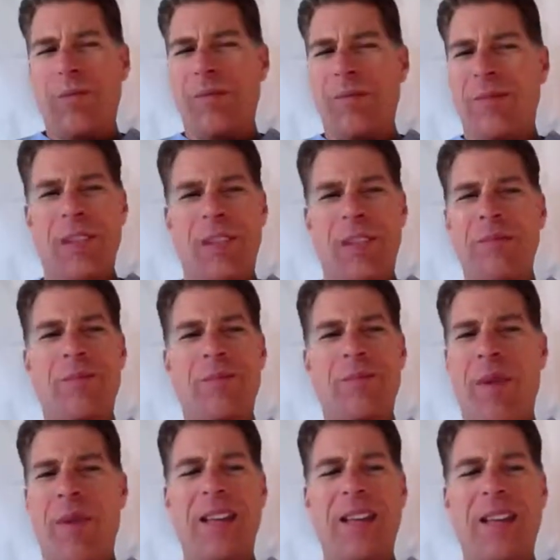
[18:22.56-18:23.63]
look, you
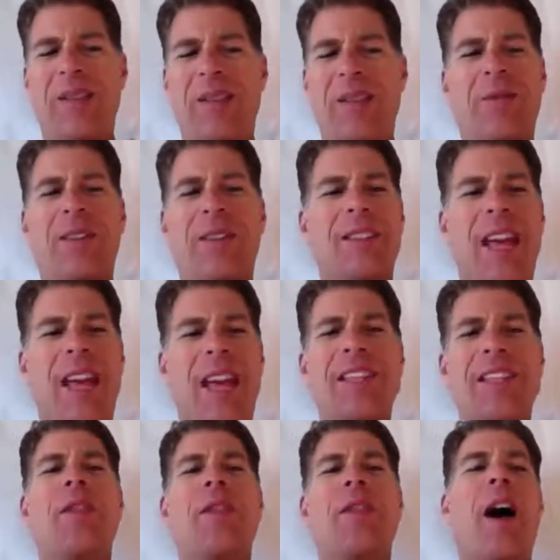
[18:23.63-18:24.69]
meditated for tens
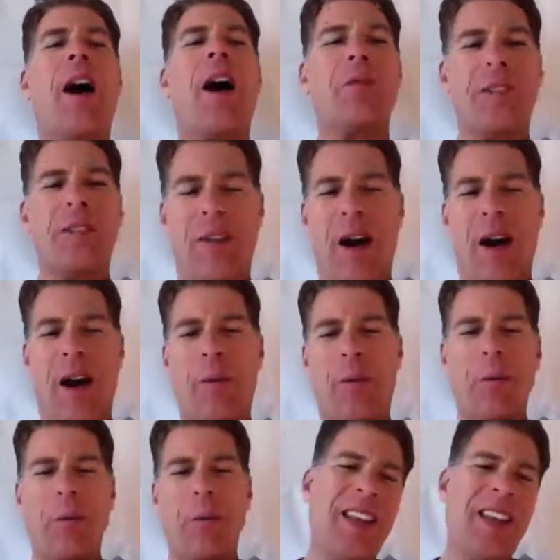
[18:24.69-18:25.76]
of thousands of
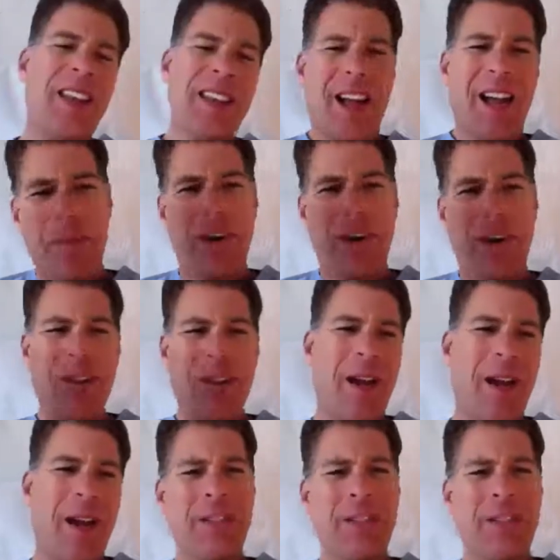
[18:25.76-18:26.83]
hours. Why do you need to come up here in the
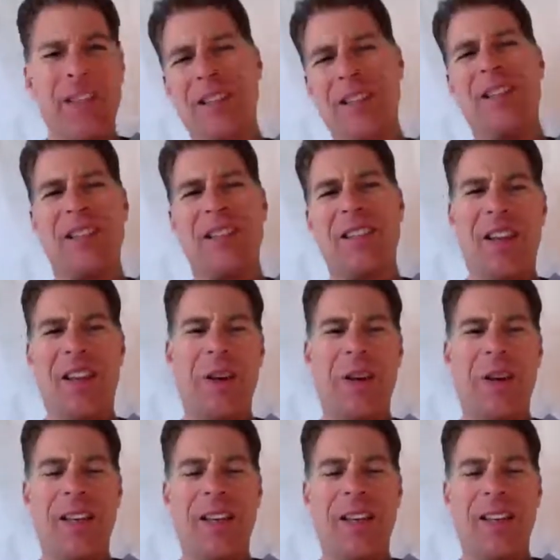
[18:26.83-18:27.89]
mountains in the
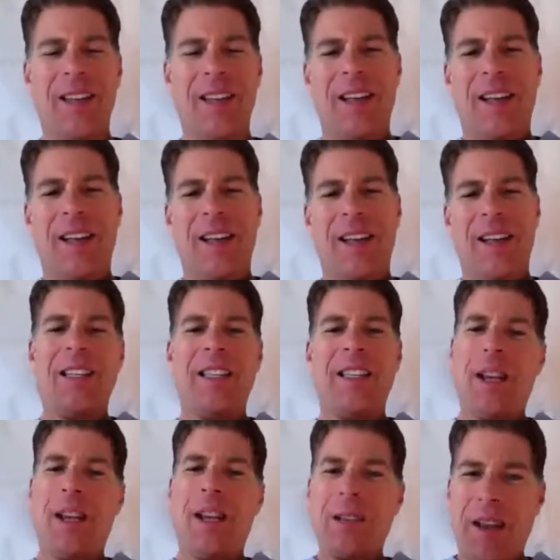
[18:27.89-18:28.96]
snow? And he said,
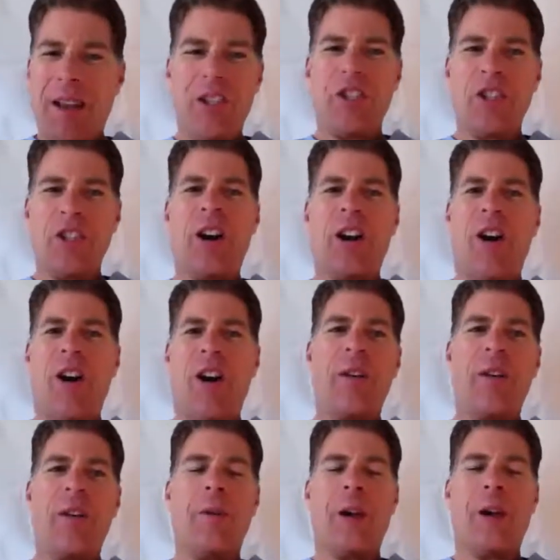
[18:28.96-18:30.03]
because meditation is
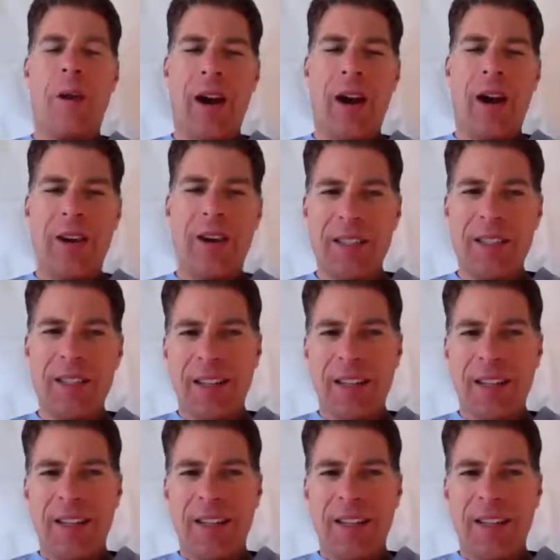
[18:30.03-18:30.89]
hard. It requires